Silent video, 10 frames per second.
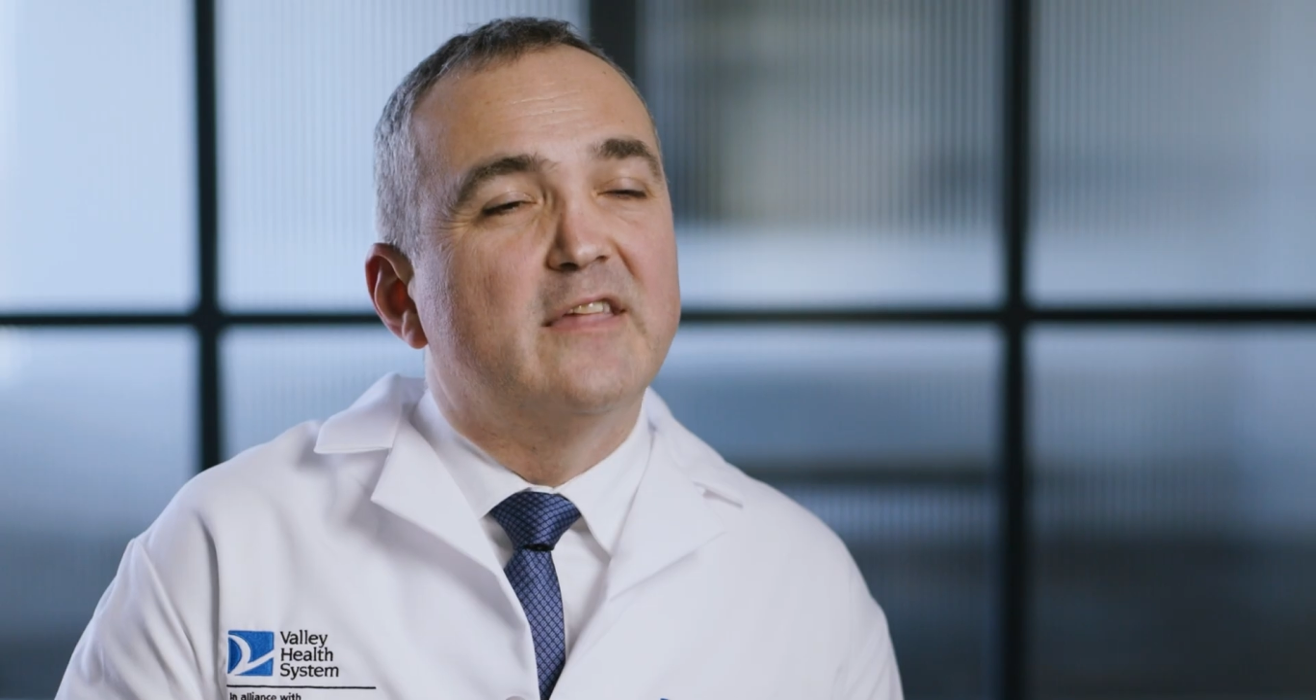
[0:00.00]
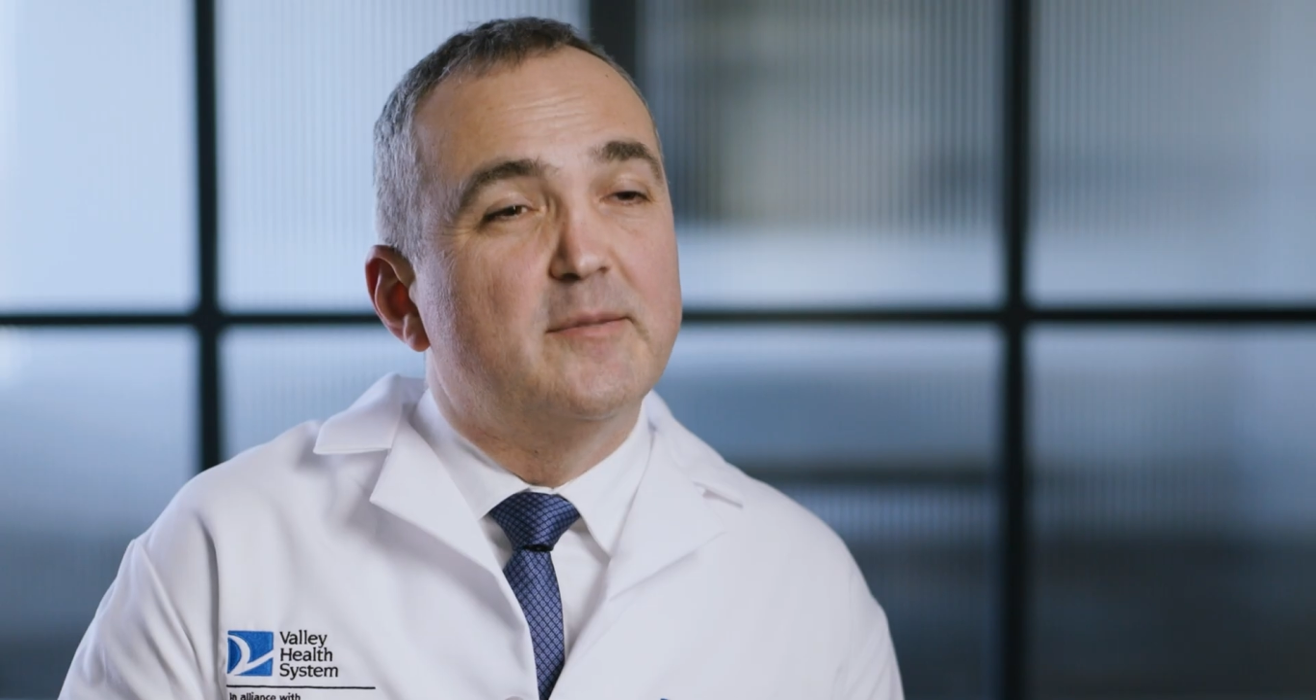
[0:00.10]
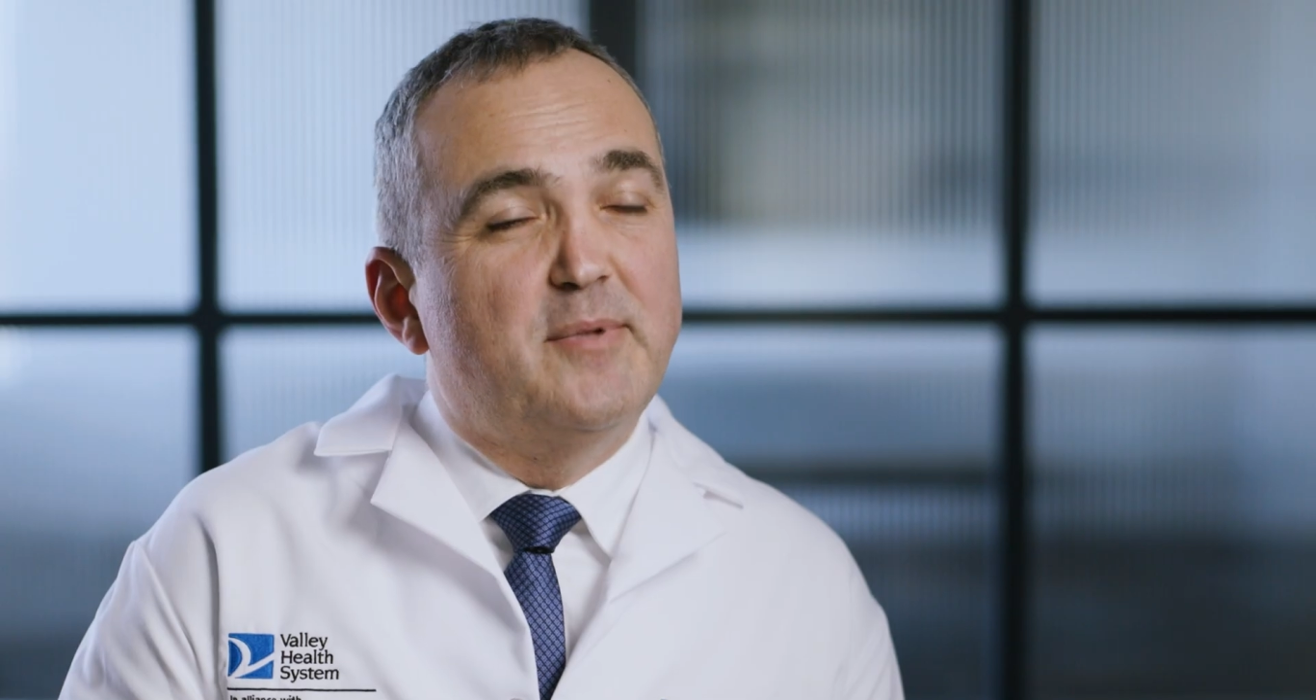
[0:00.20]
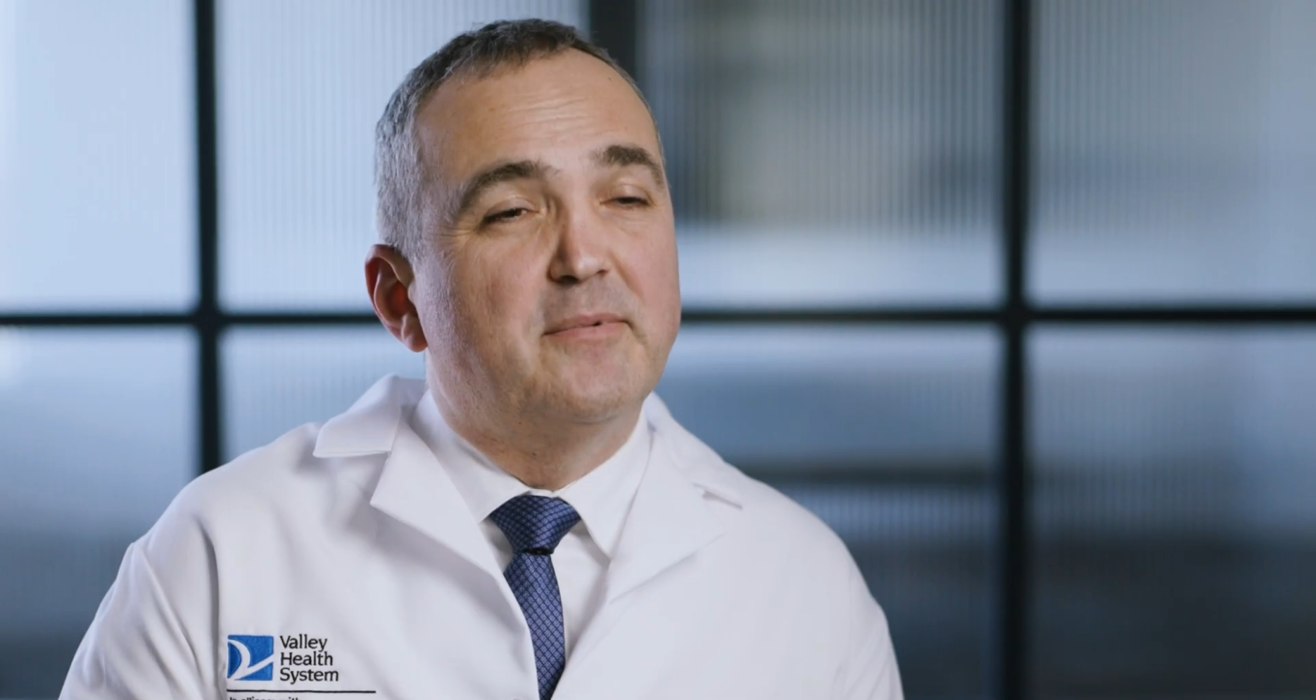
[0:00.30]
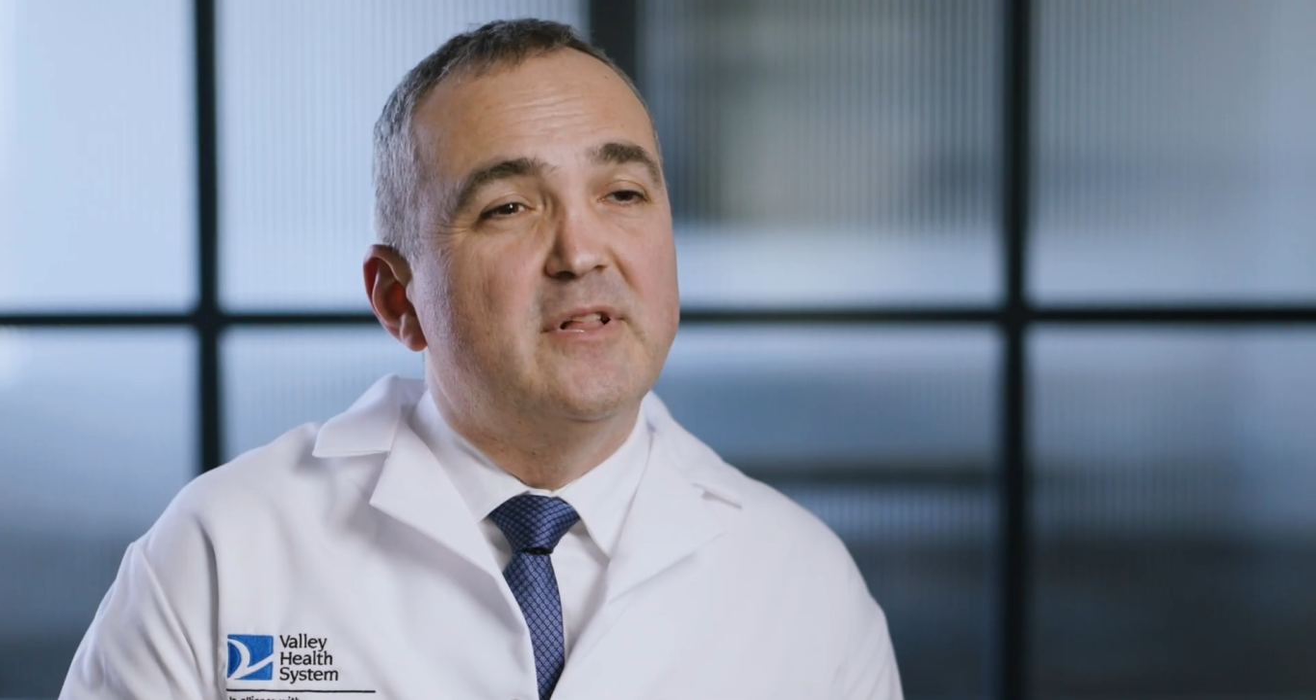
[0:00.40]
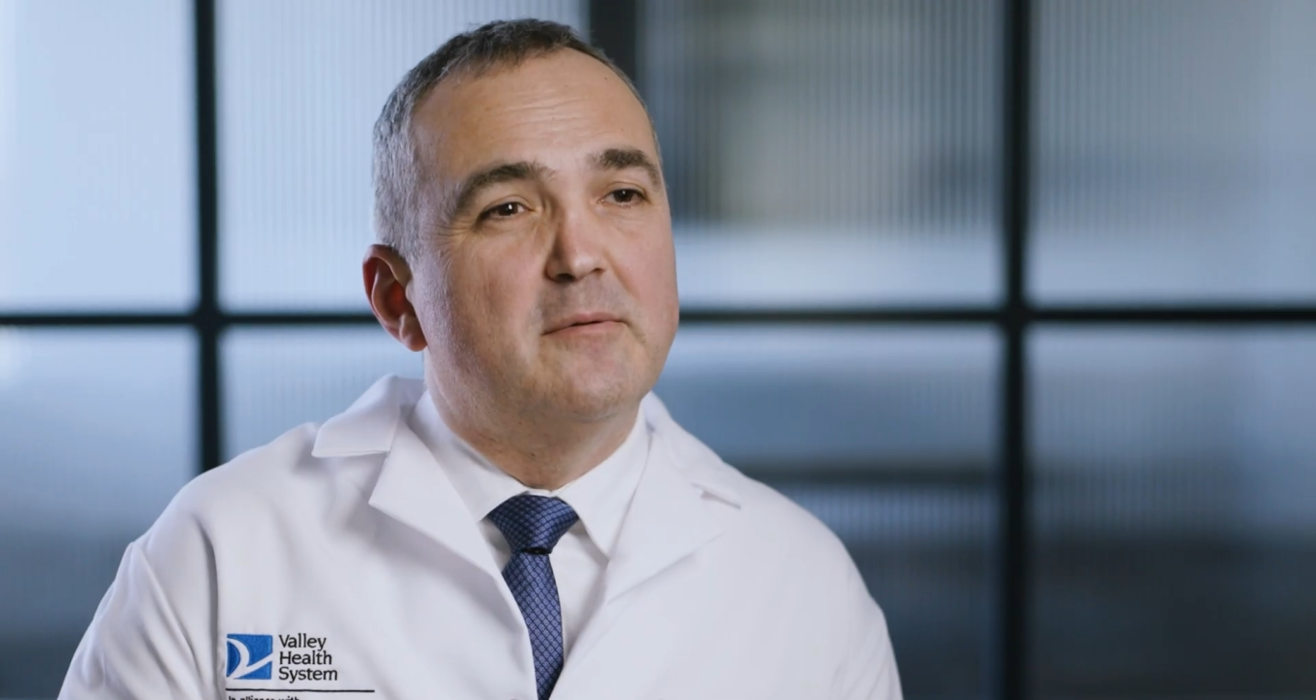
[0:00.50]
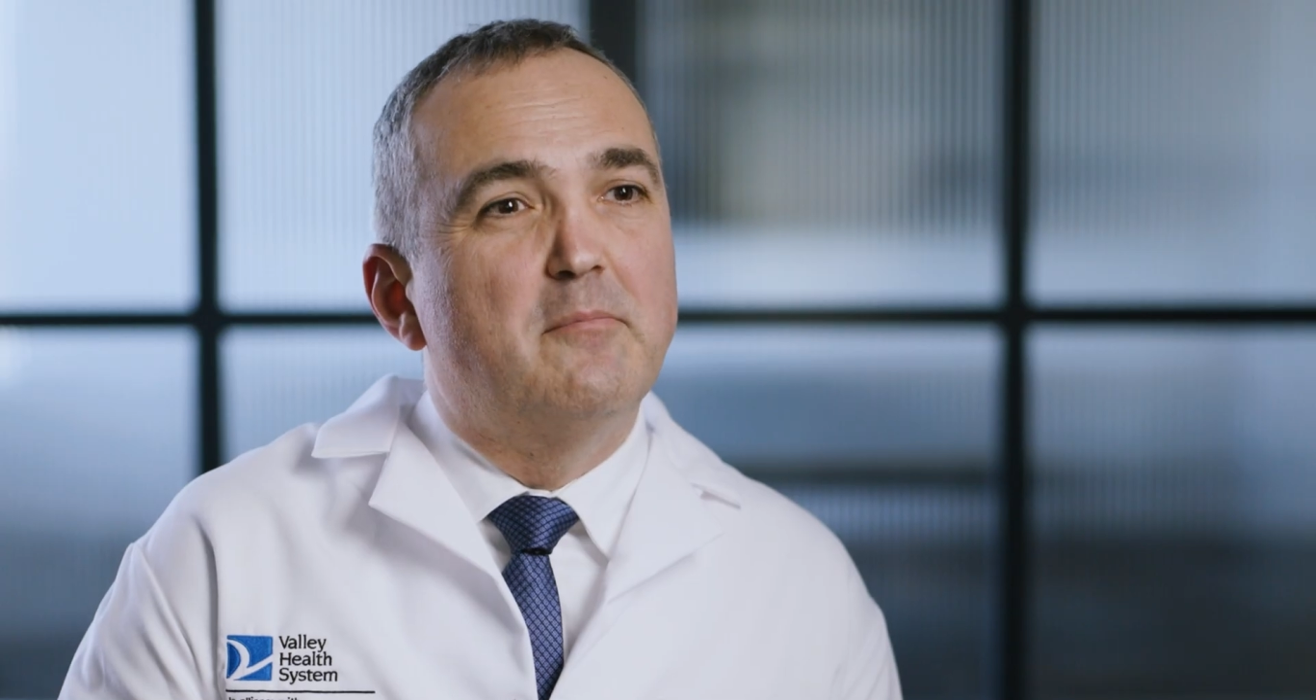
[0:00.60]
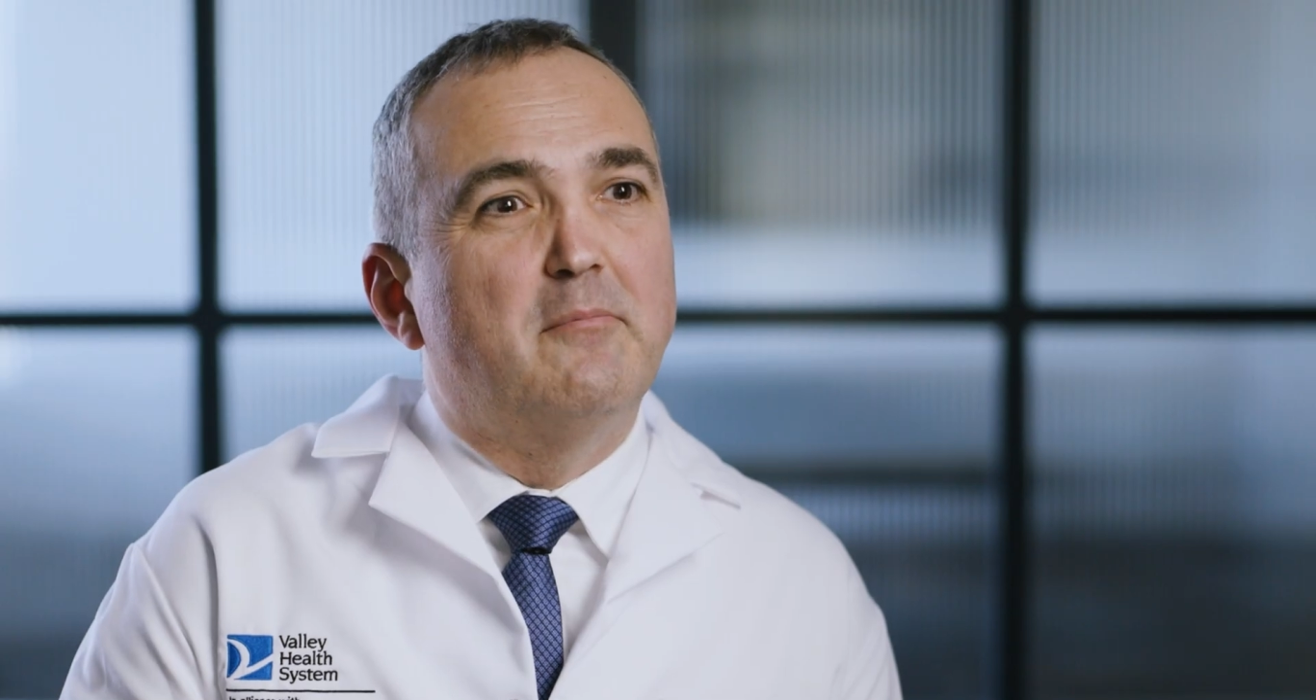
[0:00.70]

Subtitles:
Other people